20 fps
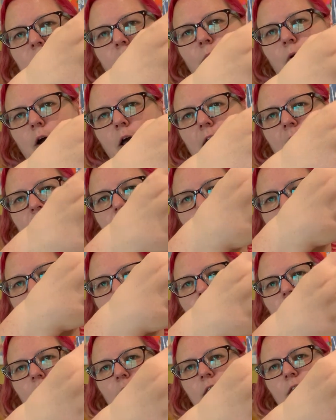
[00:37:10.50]

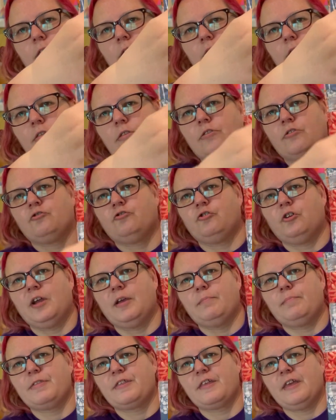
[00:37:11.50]
wider
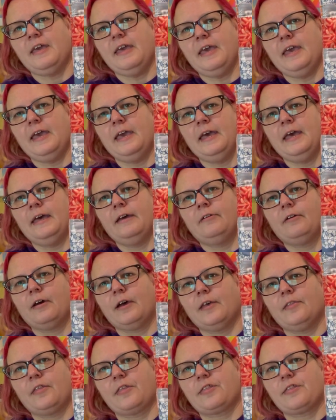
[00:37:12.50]
strips here
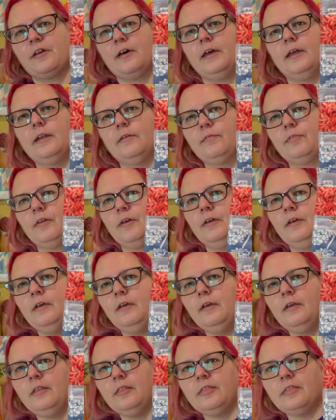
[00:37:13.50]
either side of the
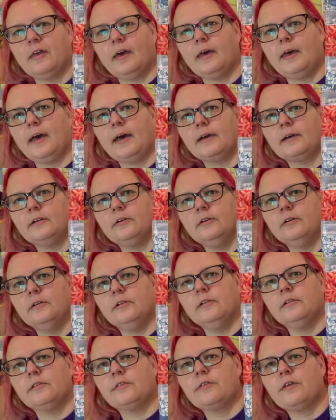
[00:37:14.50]

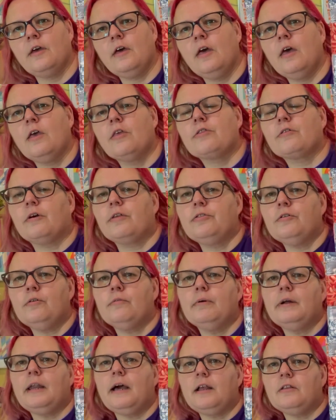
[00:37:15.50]
diagonals. So I thought,
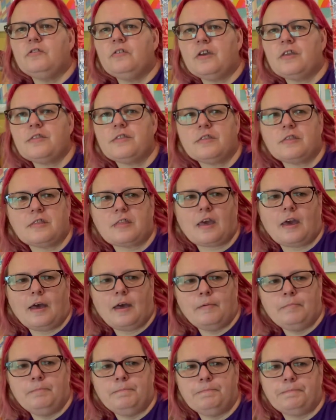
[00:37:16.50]
well, I'll just
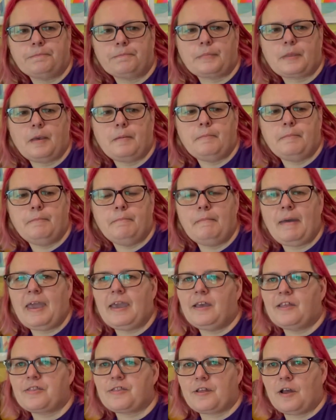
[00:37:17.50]
make
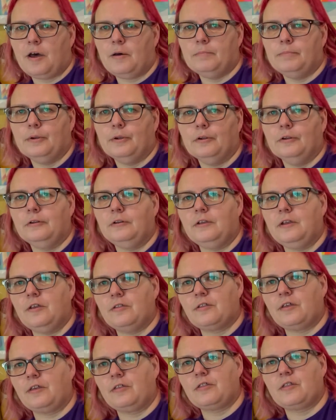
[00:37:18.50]
a sample
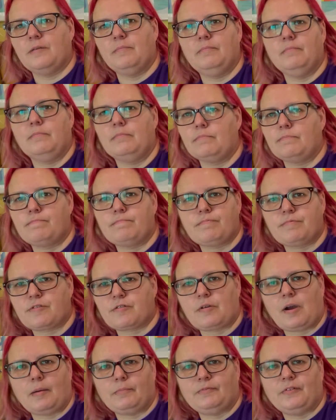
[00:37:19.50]
using some
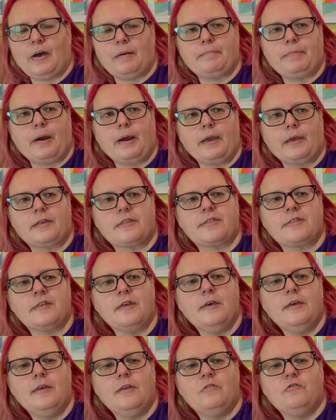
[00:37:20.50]
scrap fabrics
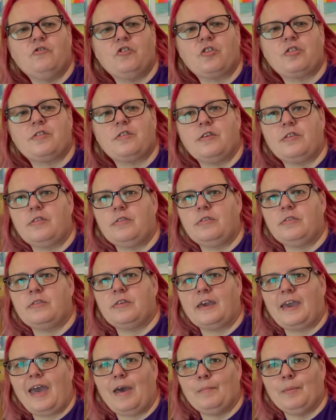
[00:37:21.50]
just to
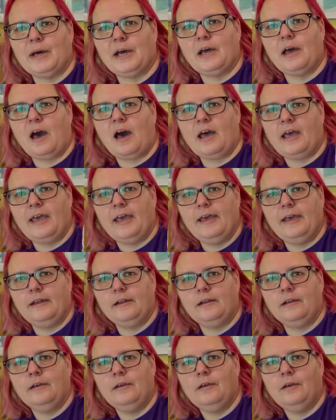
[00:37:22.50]
get my eye
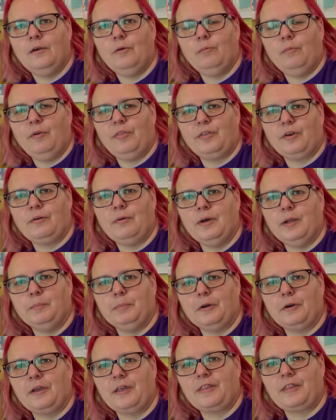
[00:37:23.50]
in with the quilt
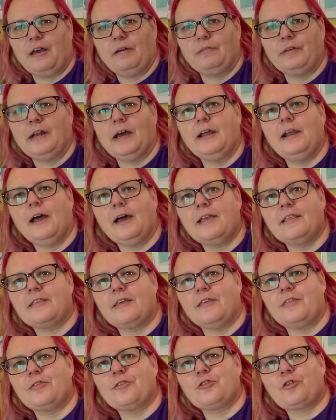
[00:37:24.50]
block itself, and I liked
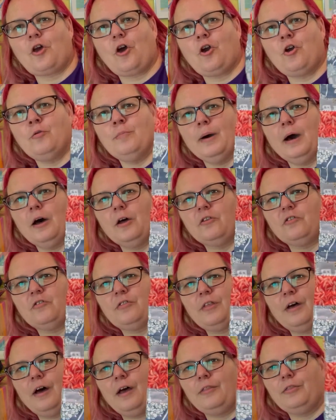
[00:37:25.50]
it so much
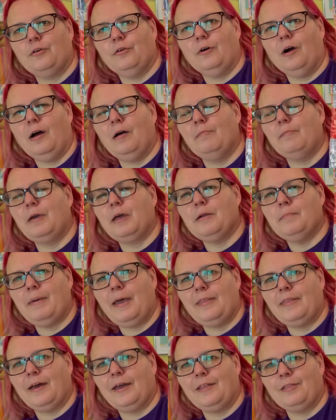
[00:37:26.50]
that I thought I'm going to
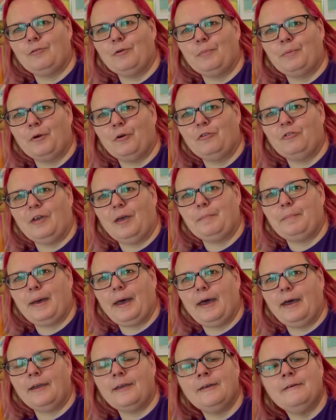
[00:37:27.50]
make that into a project
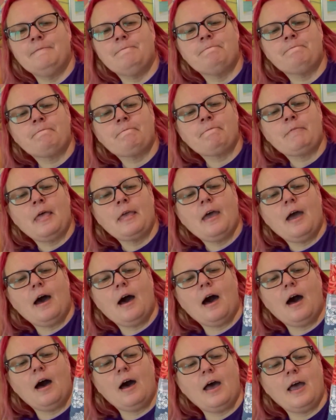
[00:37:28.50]
bag.
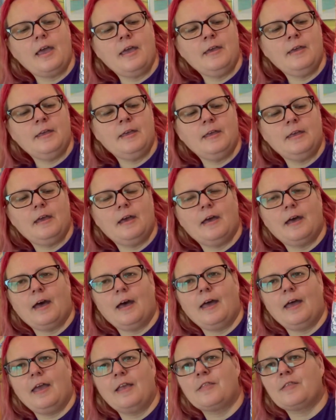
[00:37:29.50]

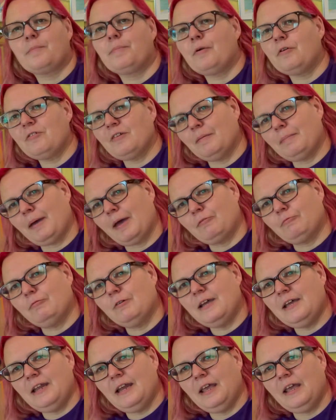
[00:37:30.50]
It's a project bag
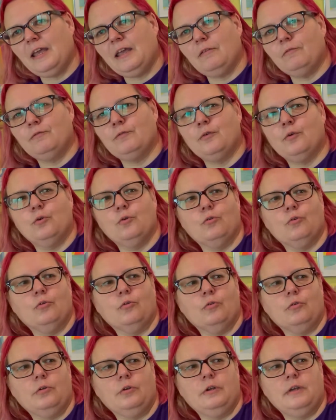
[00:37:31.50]
really
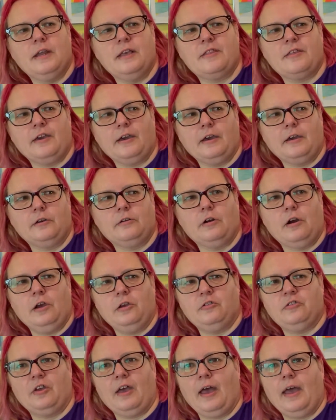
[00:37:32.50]
for knitting and
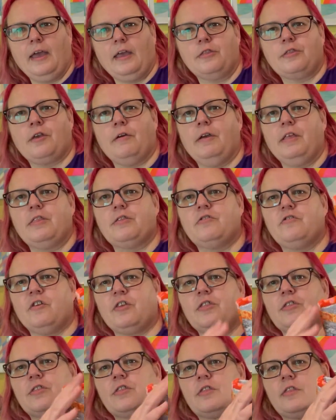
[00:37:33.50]
crochet, so it's
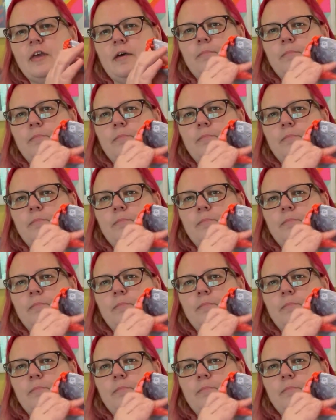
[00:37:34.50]
just